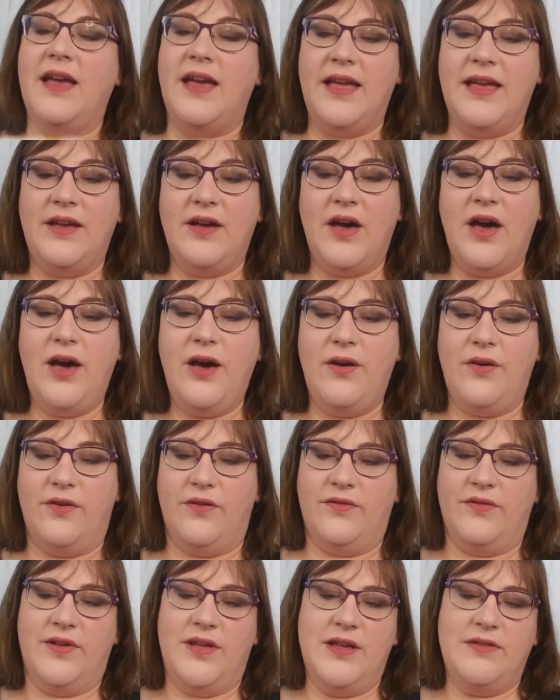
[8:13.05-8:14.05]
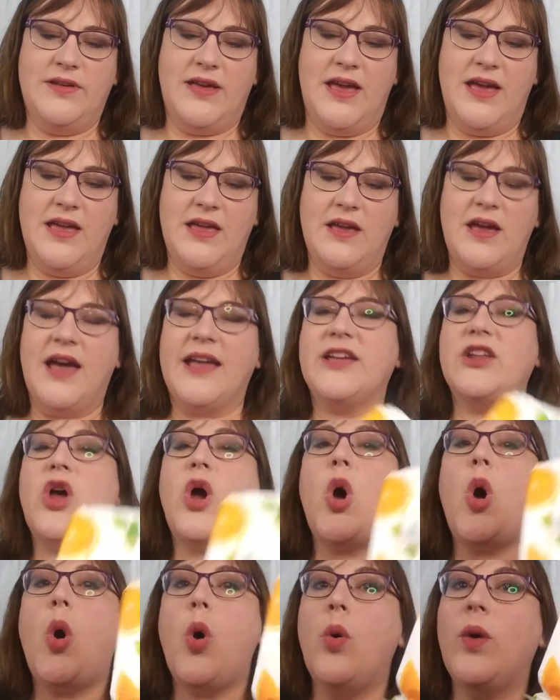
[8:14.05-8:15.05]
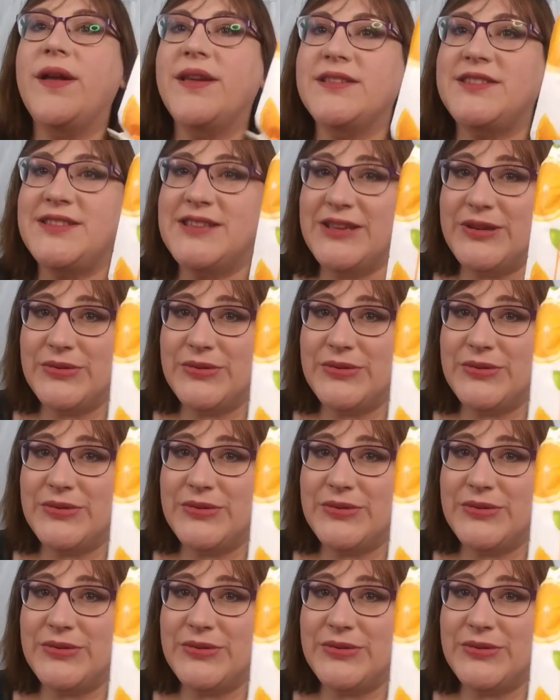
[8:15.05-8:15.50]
It, oh, okay. I can always